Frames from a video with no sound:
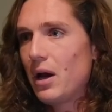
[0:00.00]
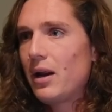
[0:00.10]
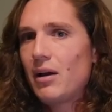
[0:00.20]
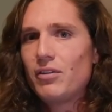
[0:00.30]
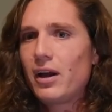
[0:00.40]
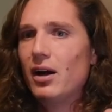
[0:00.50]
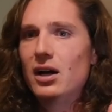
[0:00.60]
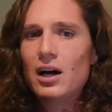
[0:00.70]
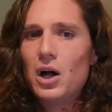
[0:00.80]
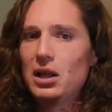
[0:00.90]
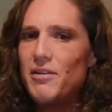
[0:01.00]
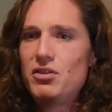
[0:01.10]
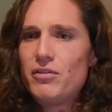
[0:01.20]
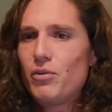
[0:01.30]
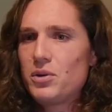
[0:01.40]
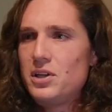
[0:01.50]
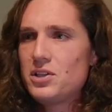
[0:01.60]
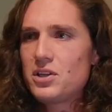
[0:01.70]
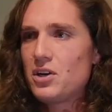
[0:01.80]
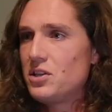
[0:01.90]
I'd have like eleven to fourteen
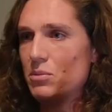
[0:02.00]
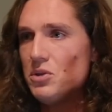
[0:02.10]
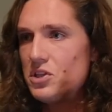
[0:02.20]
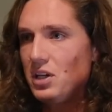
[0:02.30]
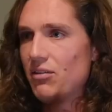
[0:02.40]
starts and it would just